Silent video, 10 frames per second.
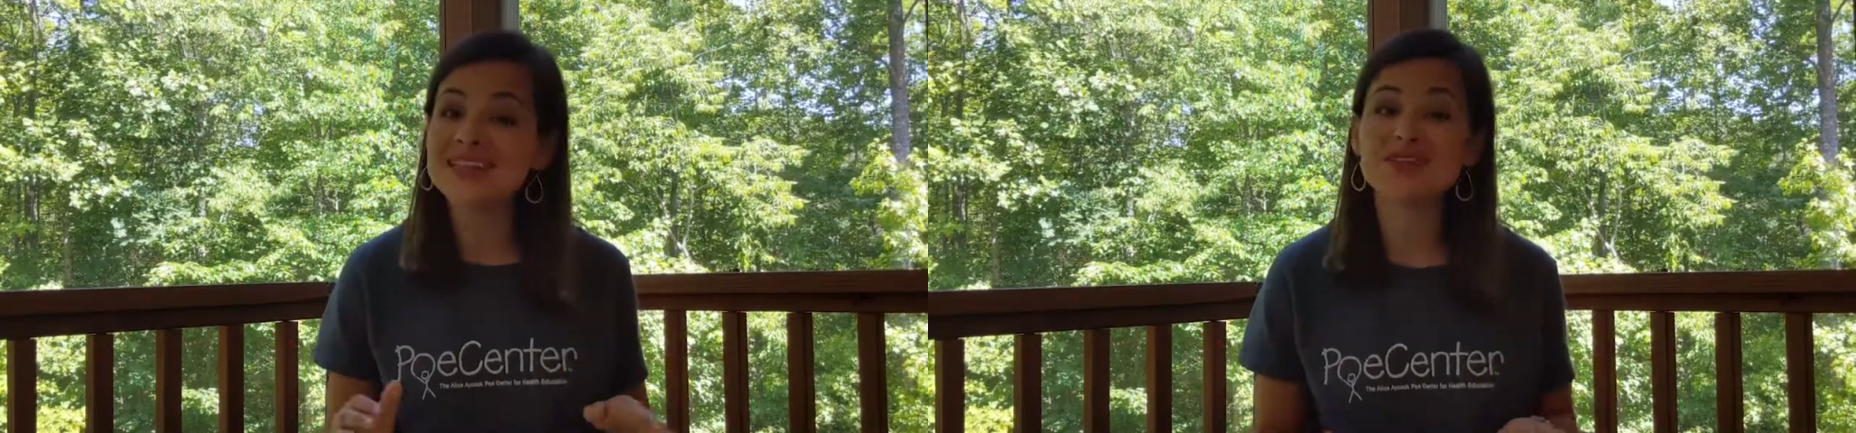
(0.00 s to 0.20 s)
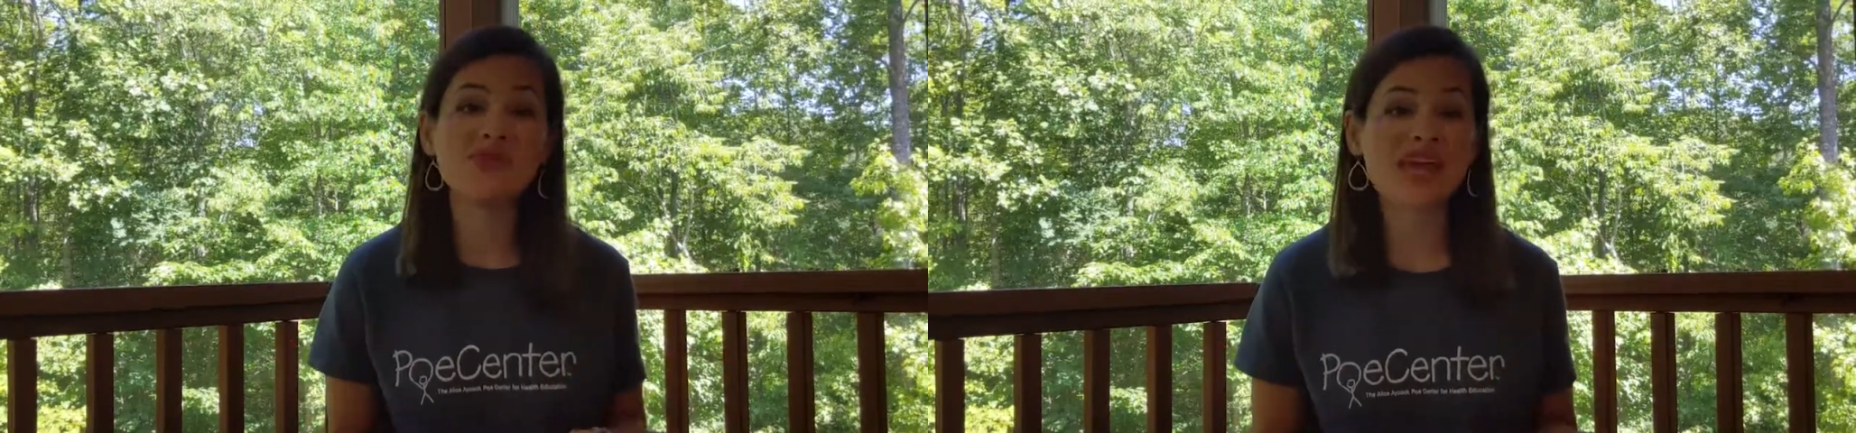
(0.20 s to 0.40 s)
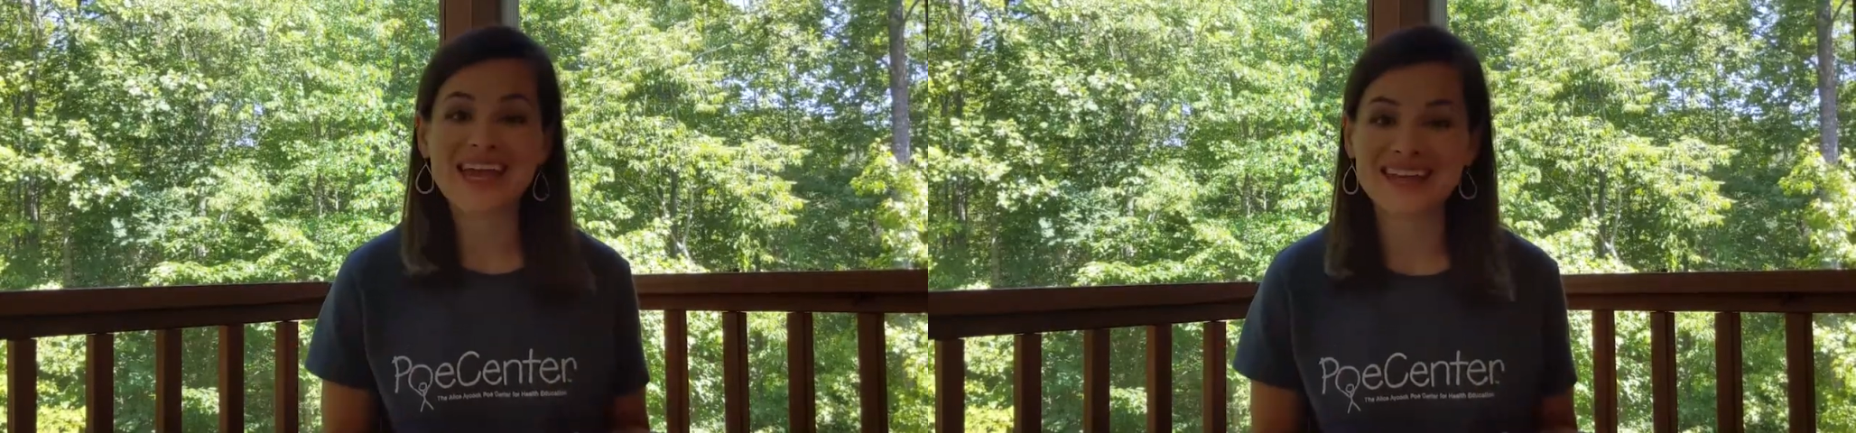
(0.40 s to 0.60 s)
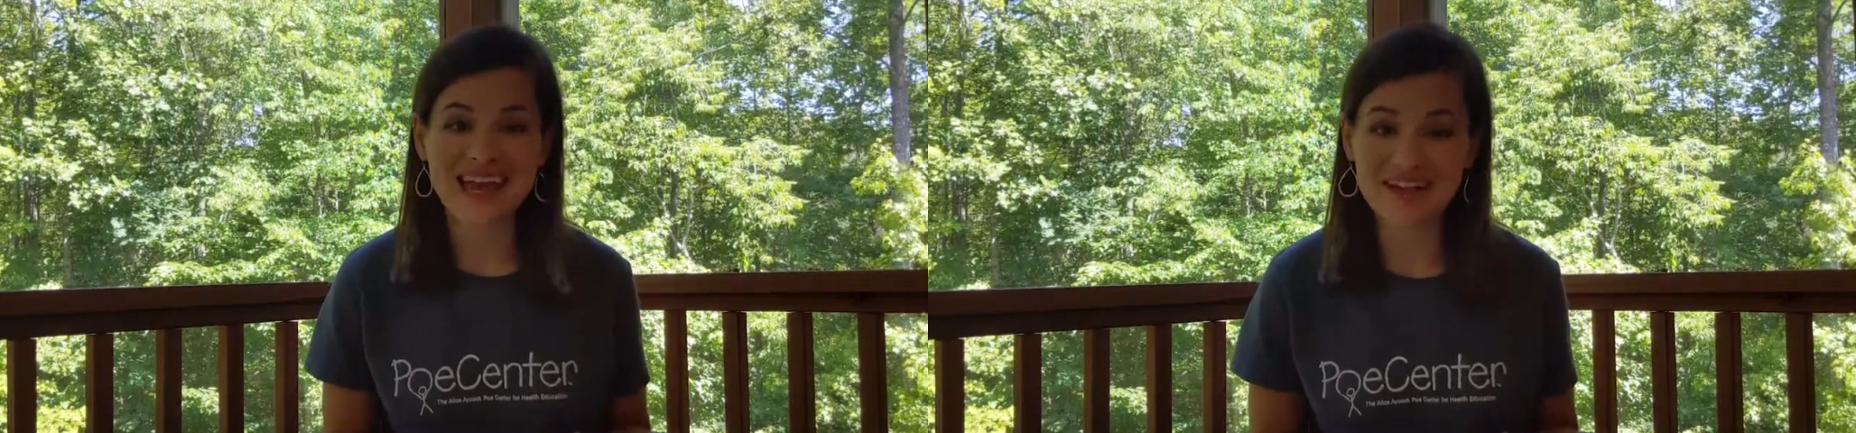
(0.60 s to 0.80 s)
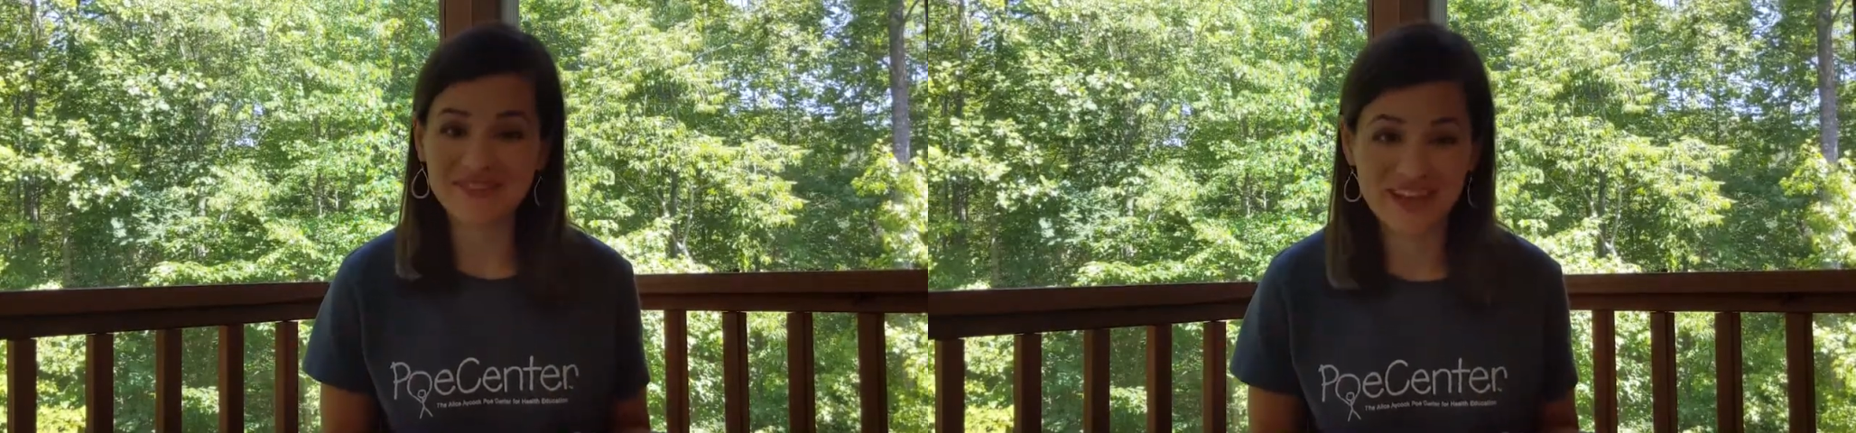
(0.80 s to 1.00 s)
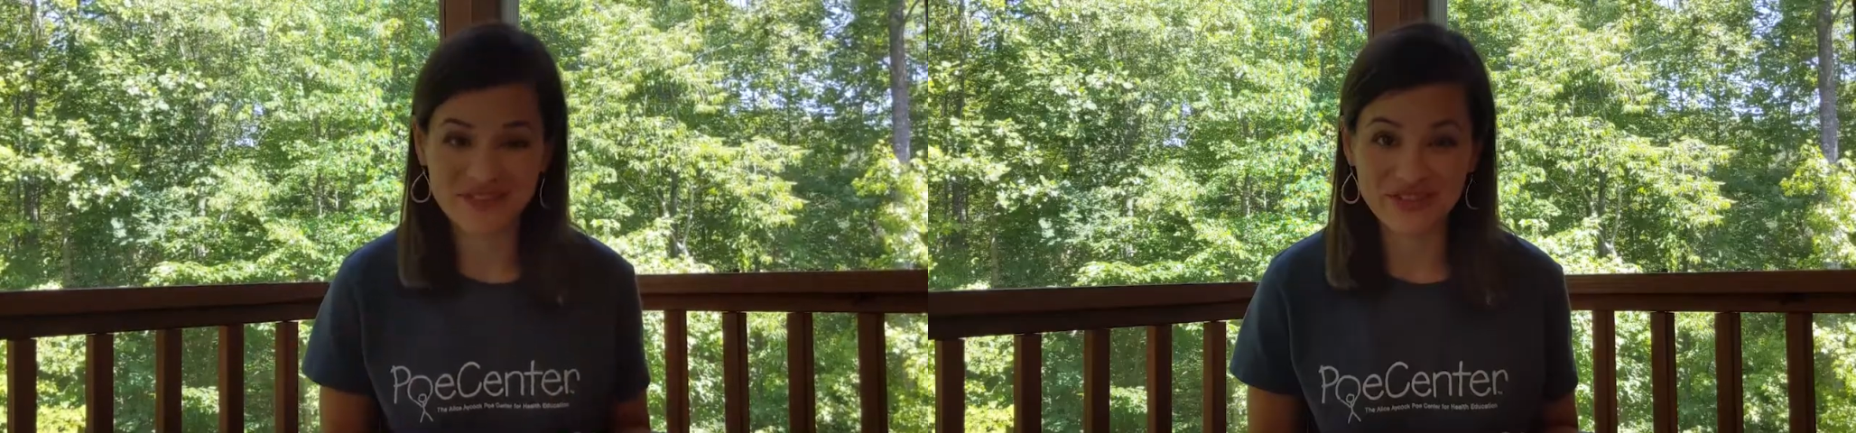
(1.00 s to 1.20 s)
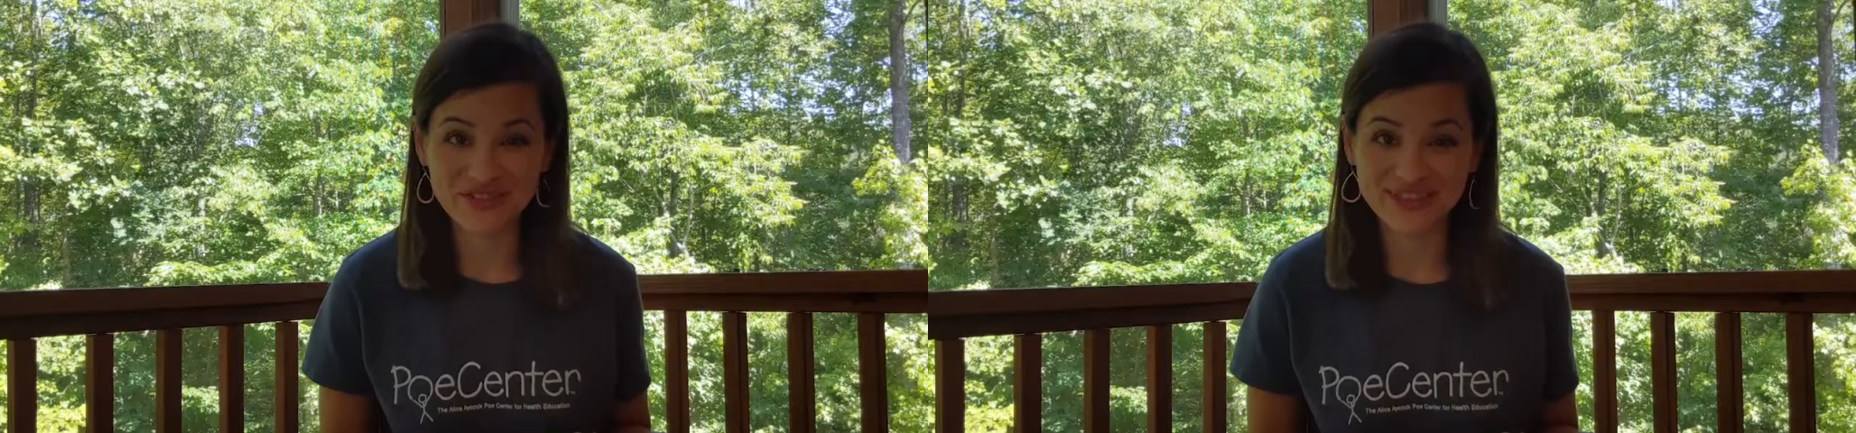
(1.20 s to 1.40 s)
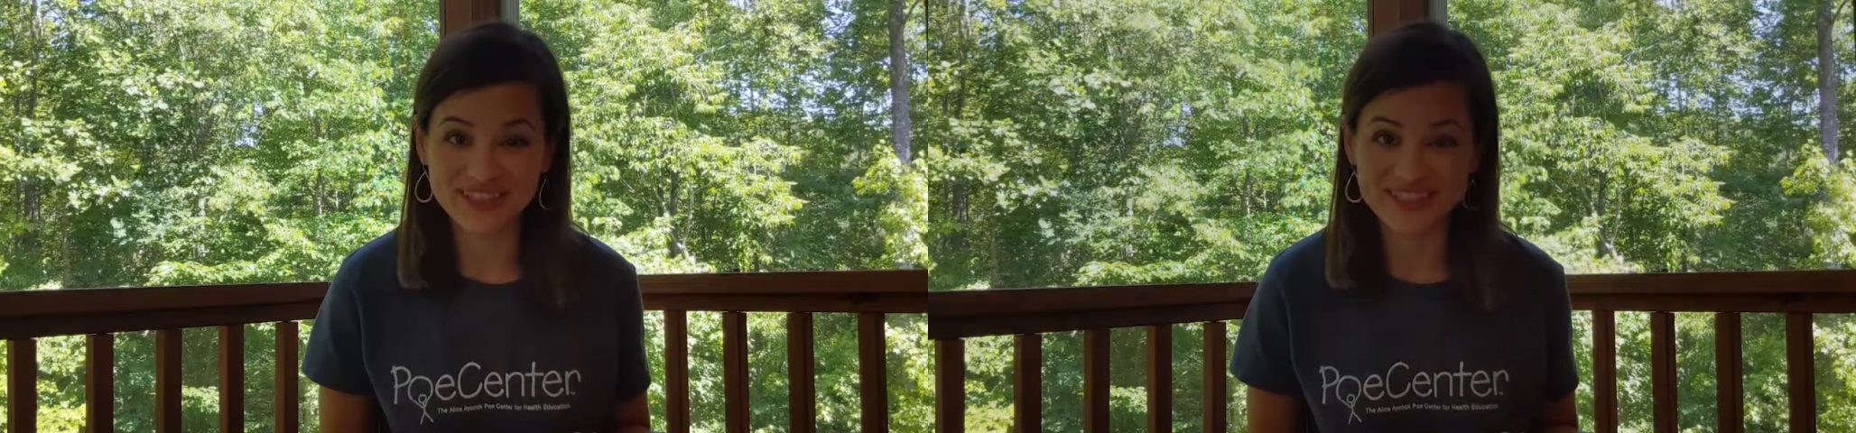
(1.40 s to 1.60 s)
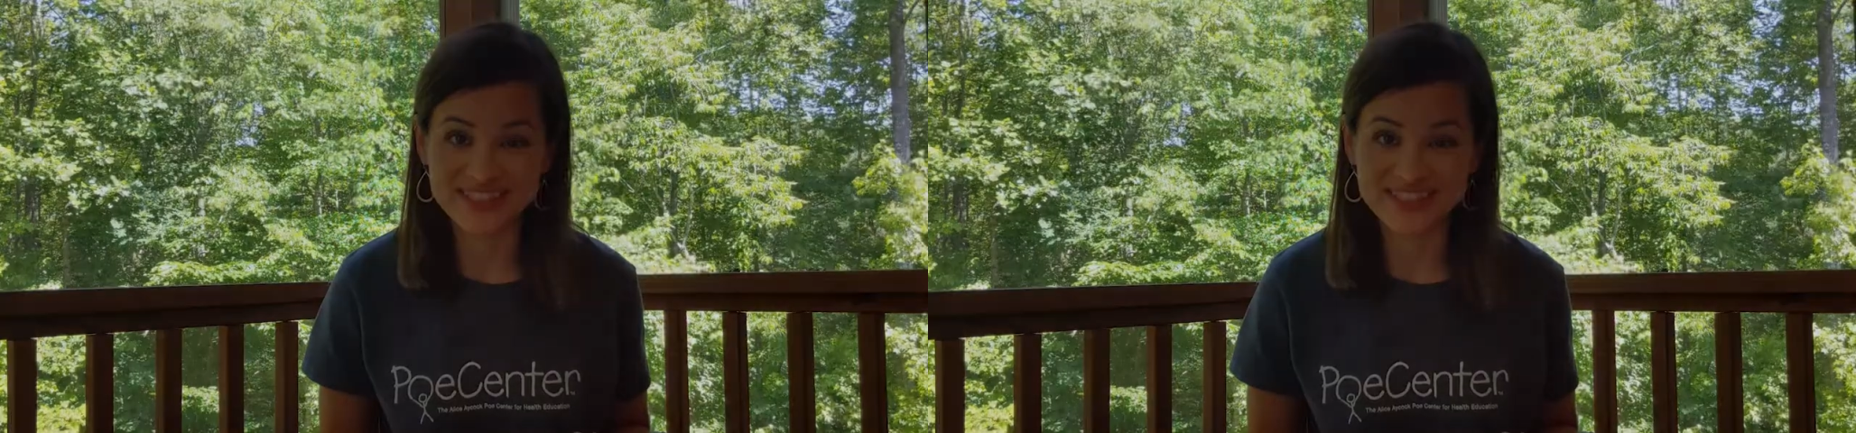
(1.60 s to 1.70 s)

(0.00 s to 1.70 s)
And know that it's okay to have